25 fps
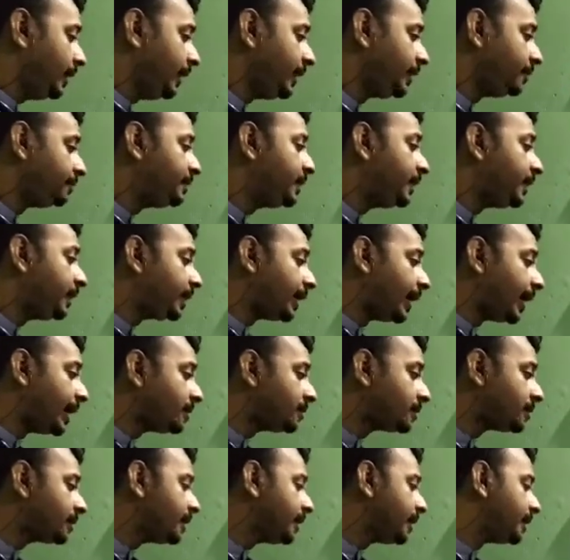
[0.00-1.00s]
If the
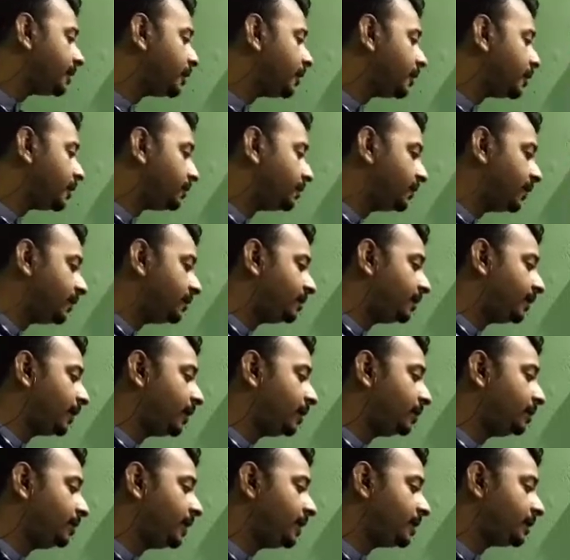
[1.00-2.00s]
last letter of the
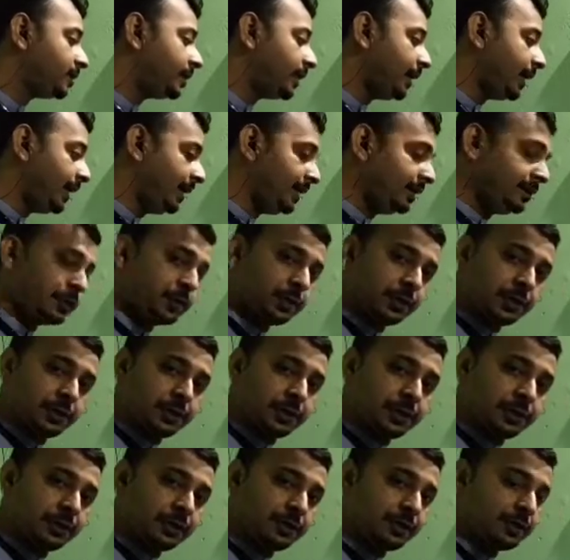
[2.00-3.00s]
verb is
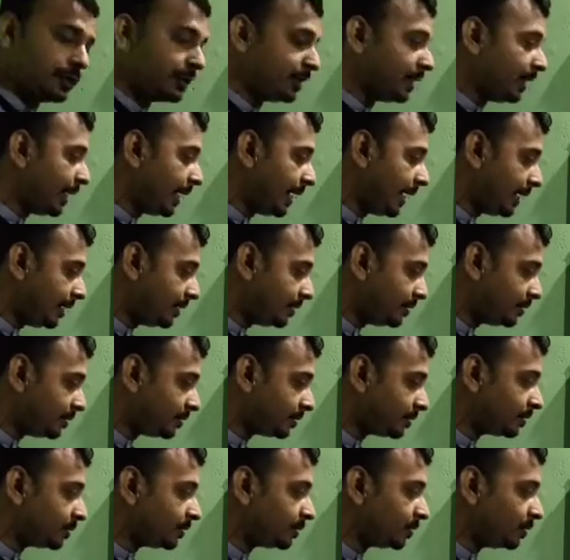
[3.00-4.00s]
H,
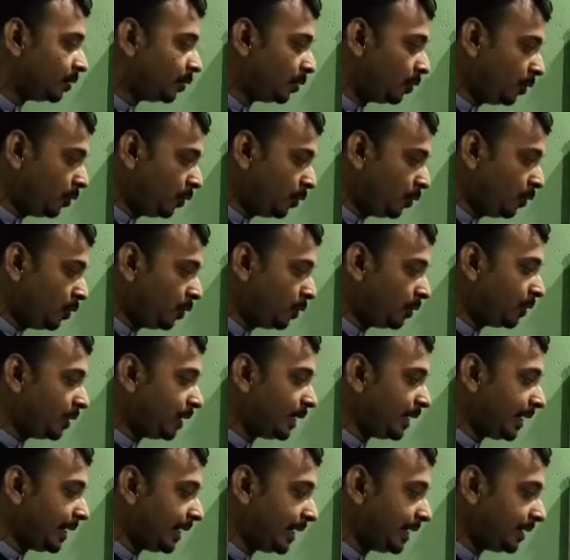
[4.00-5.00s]
S, O,
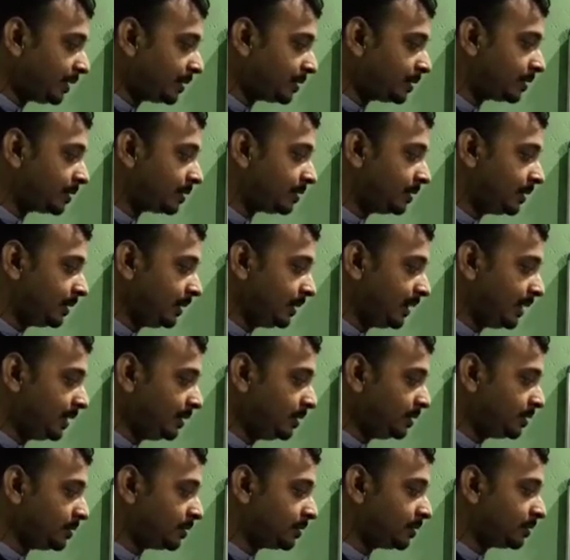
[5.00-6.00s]
X,
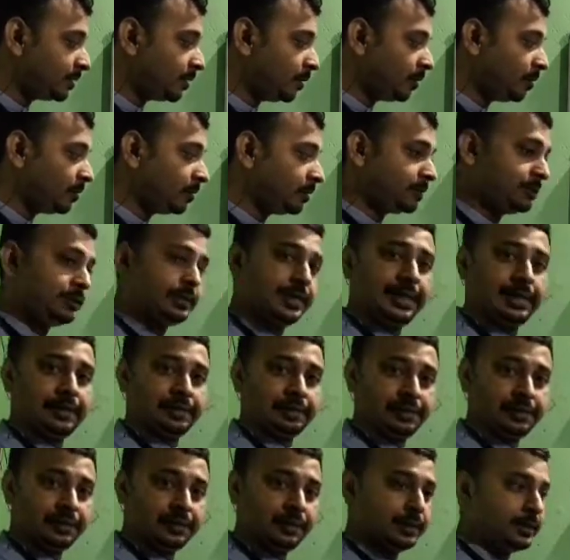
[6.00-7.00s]
CH, or
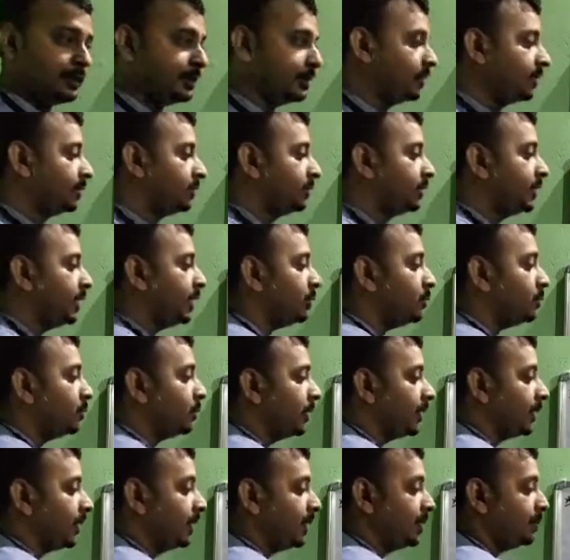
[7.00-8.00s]
Z, then
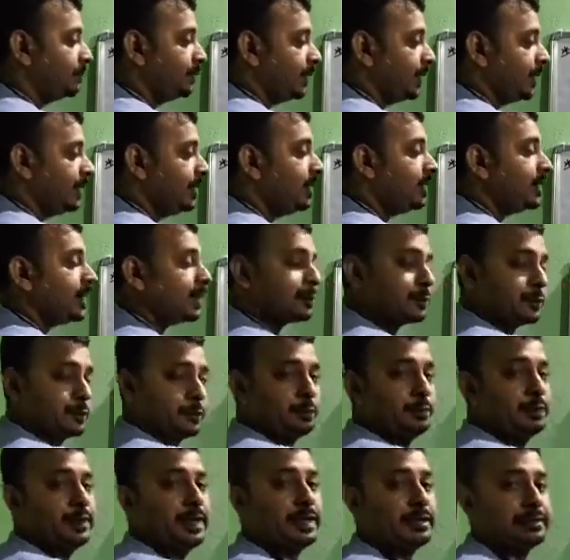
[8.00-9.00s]
we give ES
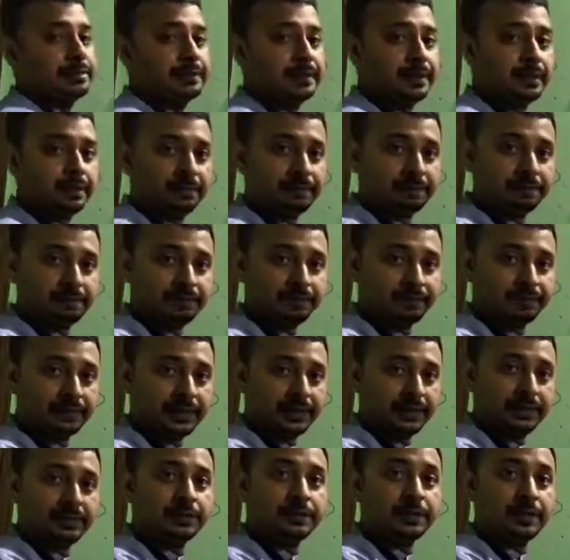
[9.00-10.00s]
to that verb
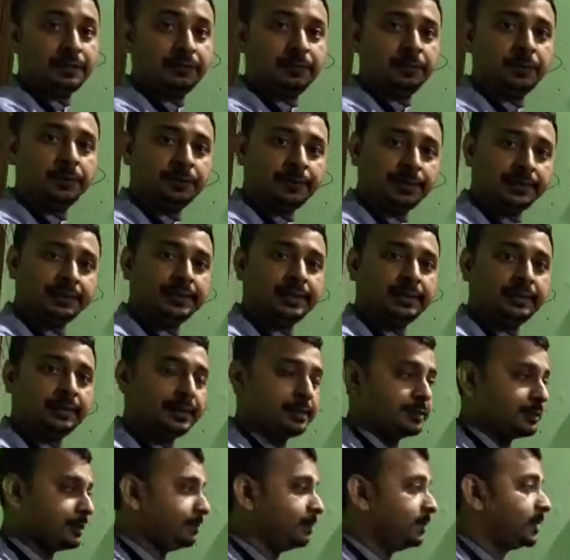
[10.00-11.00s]
in simple present
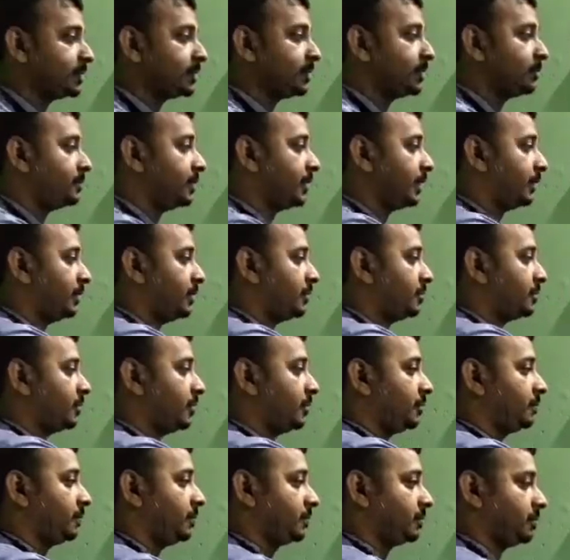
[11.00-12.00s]
tense if the subject is
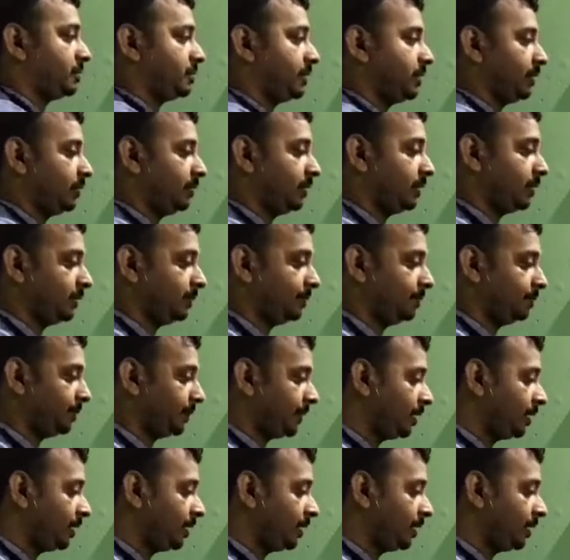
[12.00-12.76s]
third person singular.